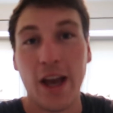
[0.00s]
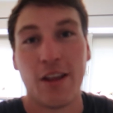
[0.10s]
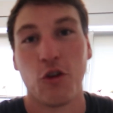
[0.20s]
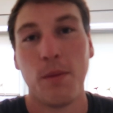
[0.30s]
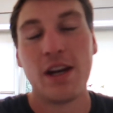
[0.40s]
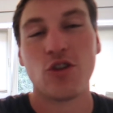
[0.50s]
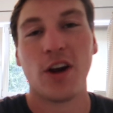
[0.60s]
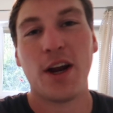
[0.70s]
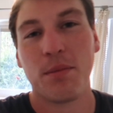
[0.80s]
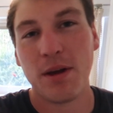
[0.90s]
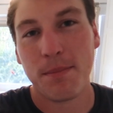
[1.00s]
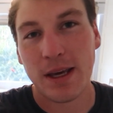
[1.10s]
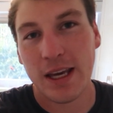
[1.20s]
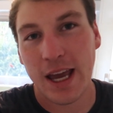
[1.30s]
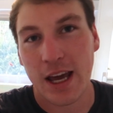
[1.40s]
Okay, so we made it to our
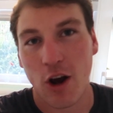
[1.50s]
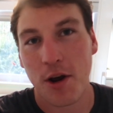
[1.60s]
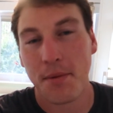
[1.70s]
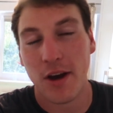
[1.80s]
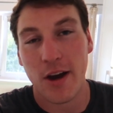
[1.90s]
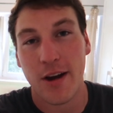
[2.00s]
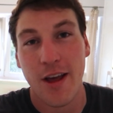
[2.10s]
Airbnb and our